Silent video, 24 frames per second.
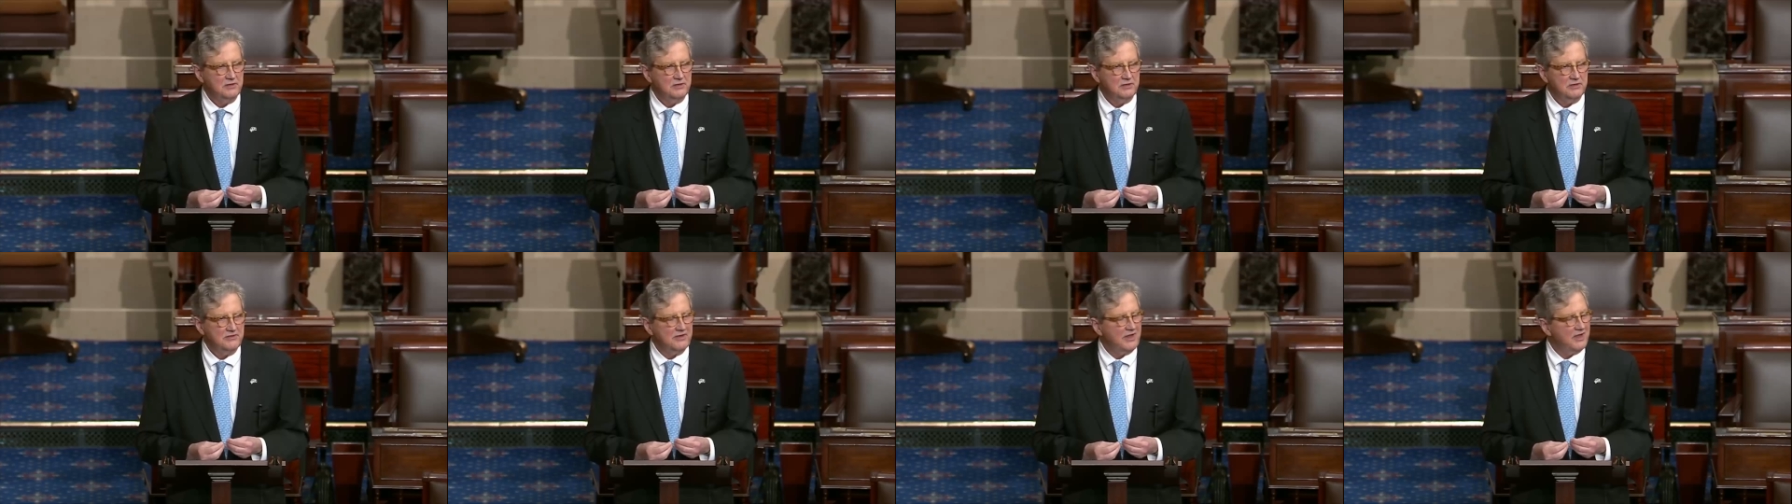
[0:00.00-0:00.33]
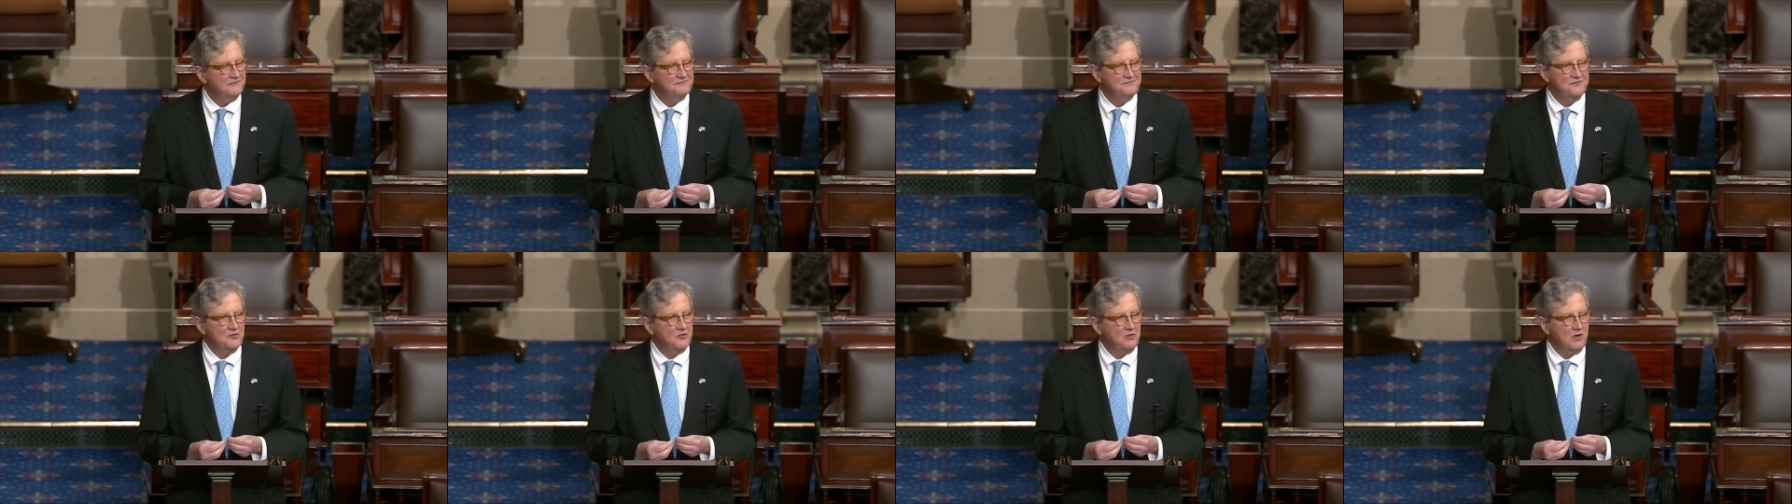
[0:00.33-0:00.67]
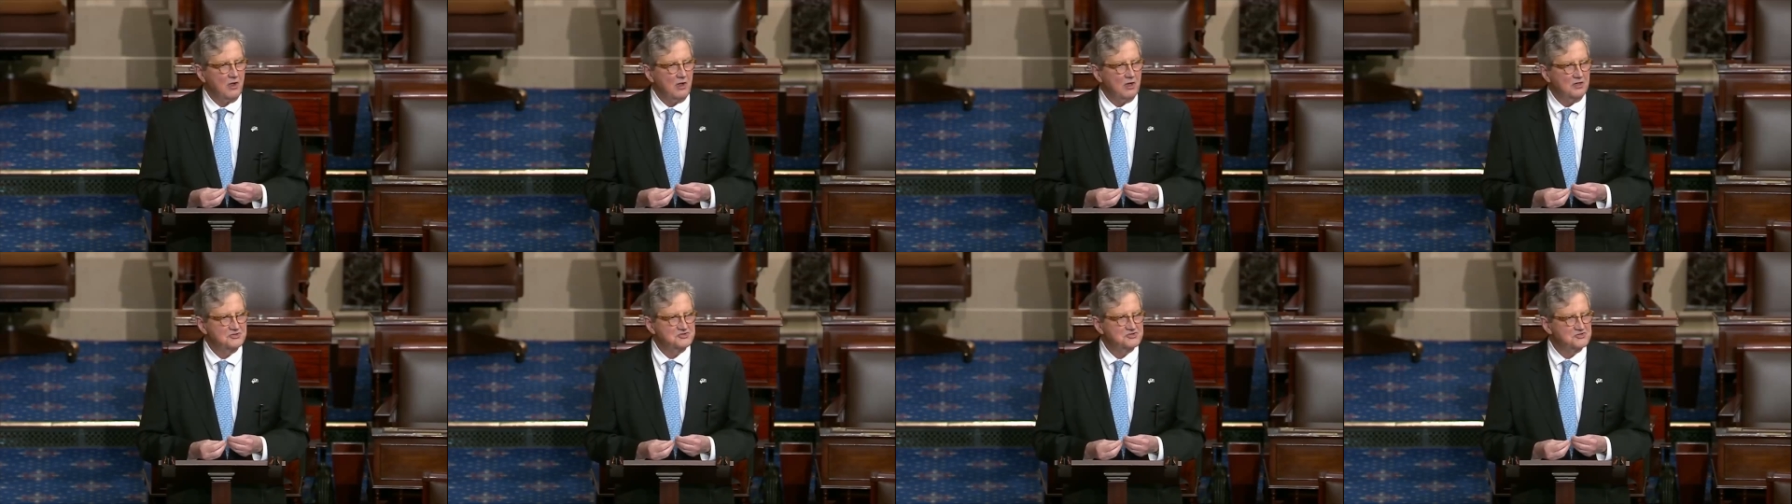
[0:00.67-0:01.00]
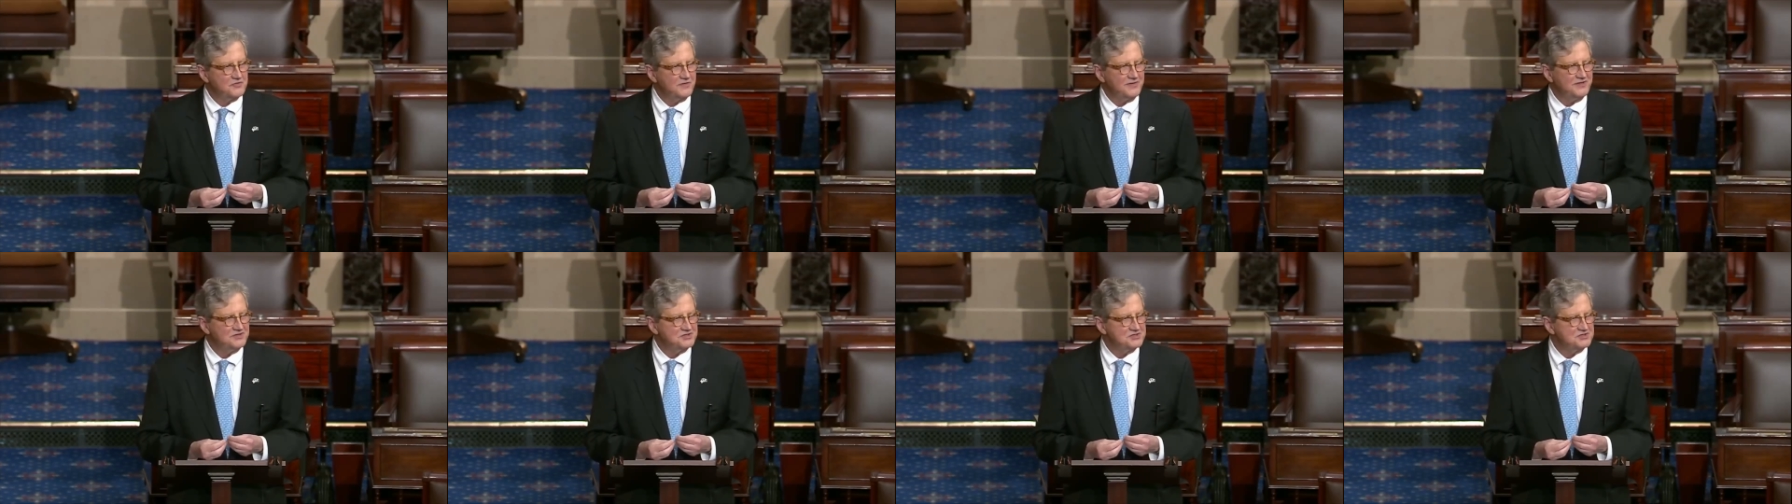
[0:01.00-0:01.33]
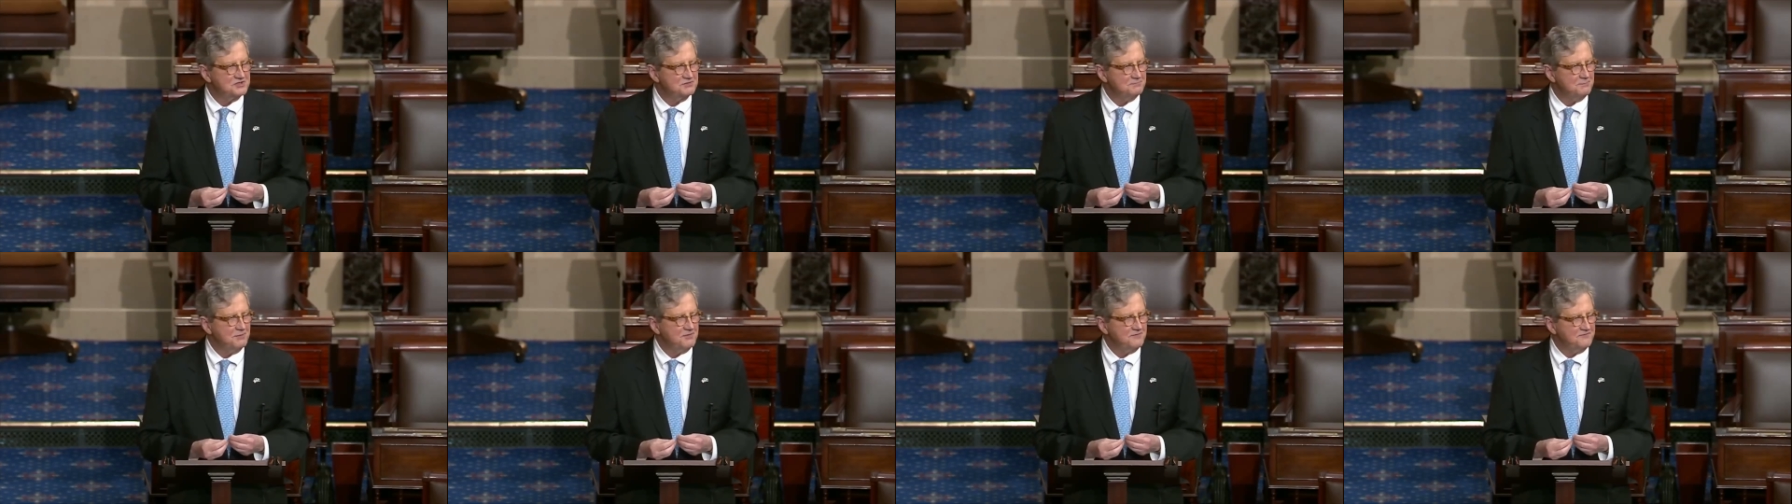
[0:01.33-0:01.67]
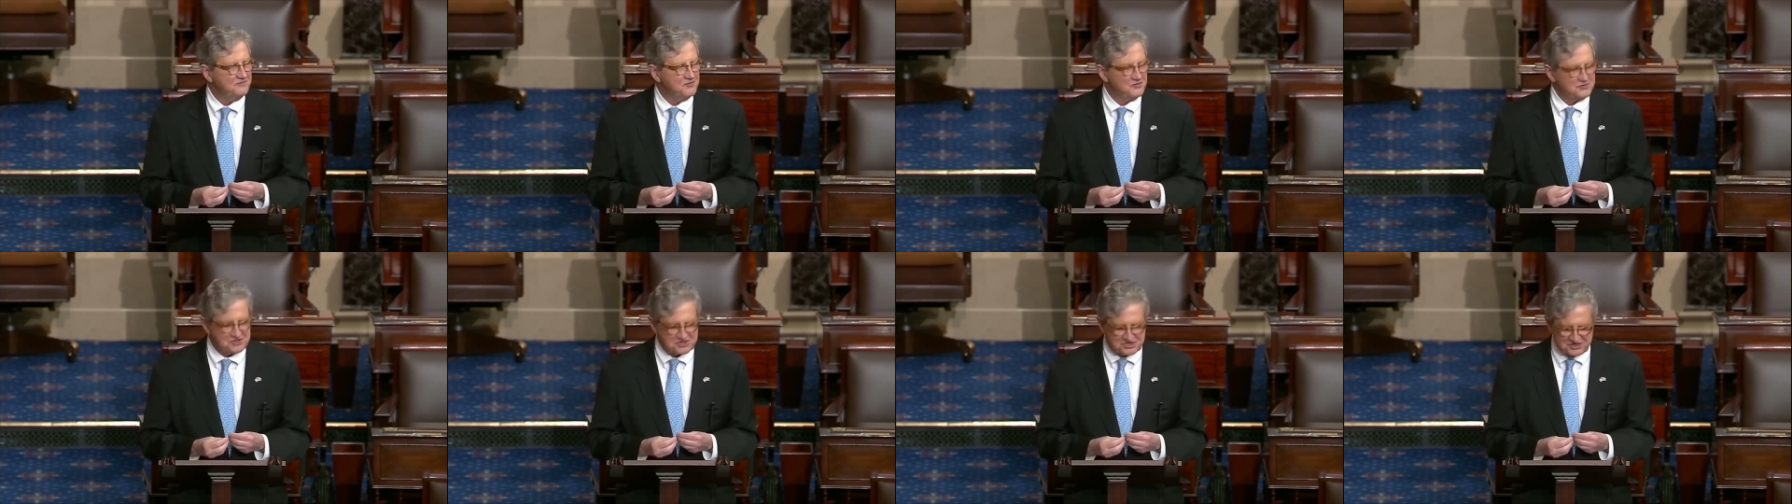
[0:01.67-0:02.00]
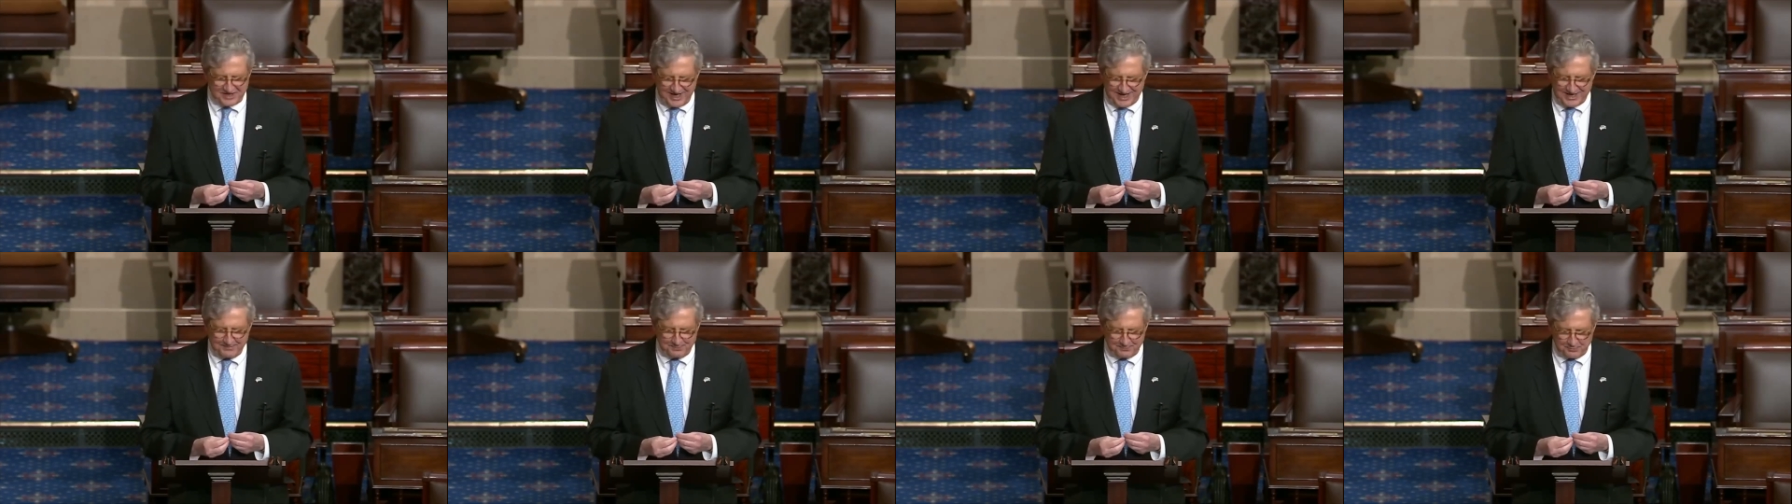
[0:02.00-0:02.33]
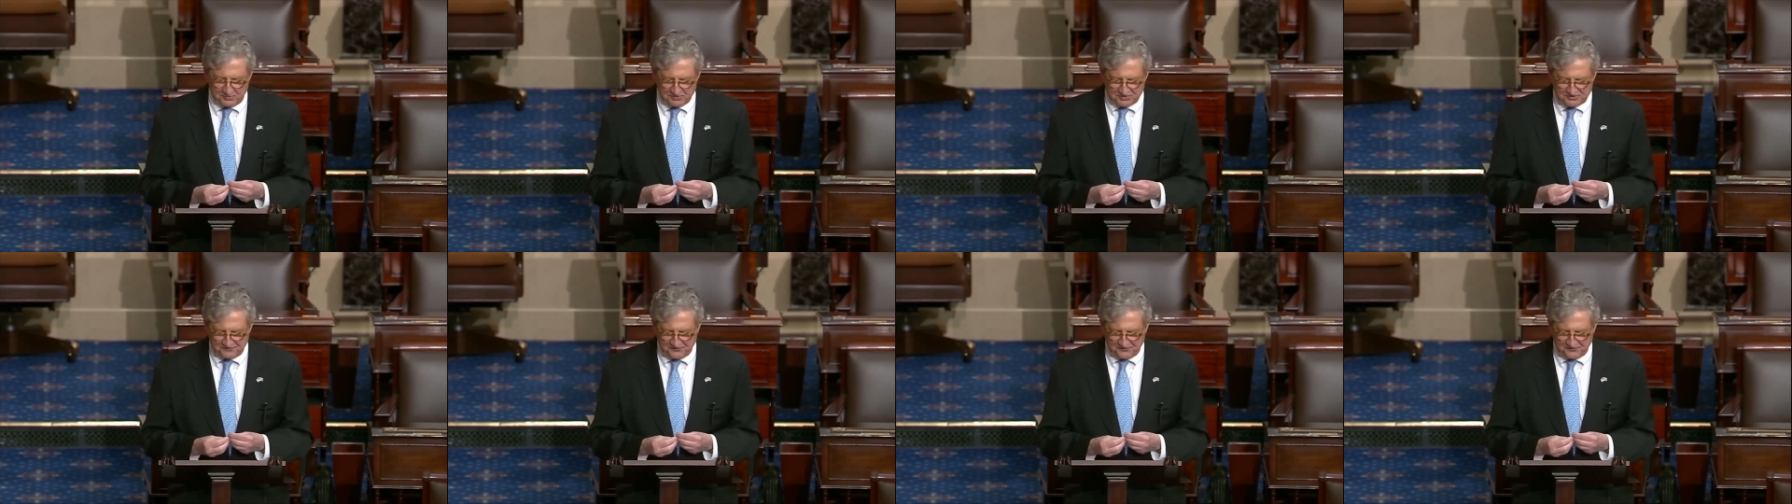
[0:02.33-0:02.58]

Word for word: not for luxuries, but for staples,